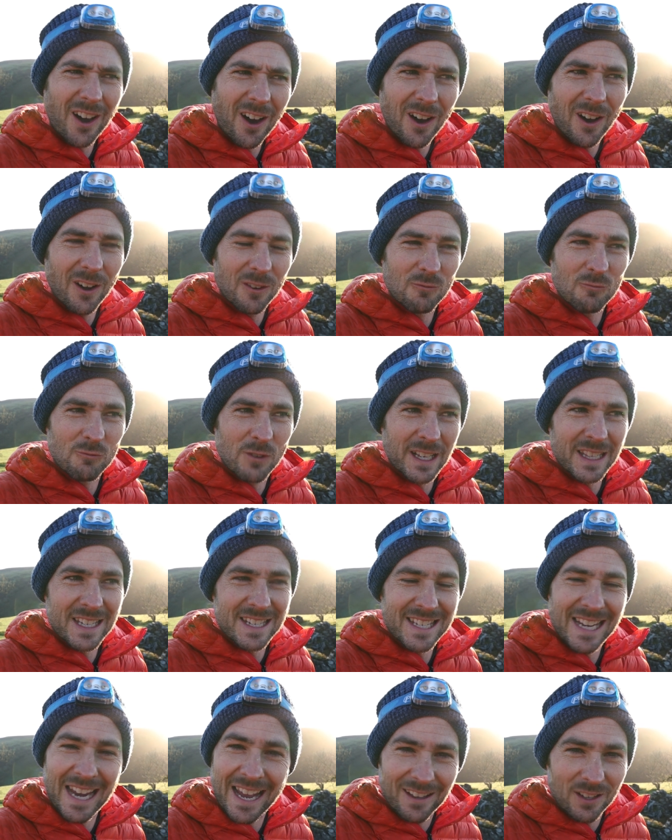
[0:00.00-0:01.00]
can't
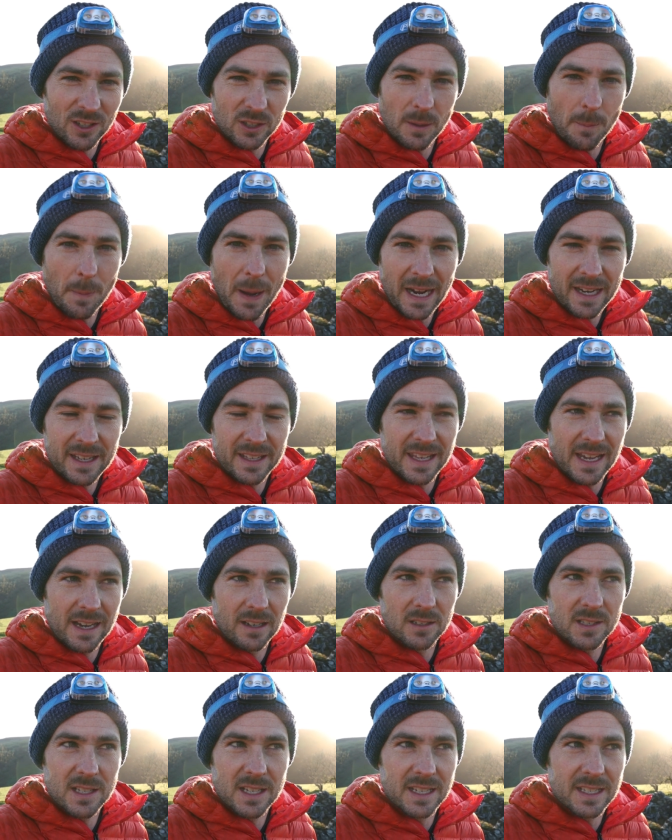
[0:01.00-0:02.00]
really tell on the back of the
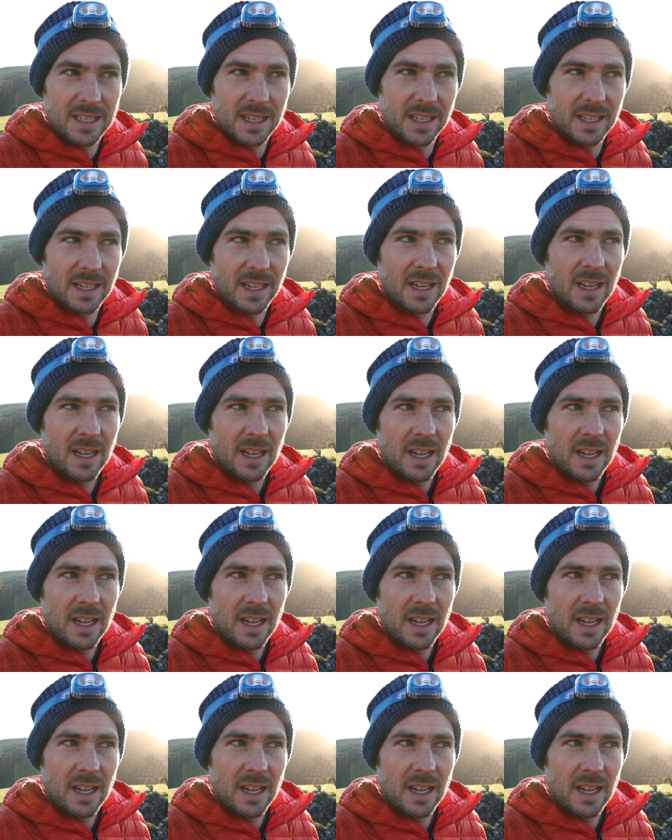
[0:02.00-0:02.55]
LCD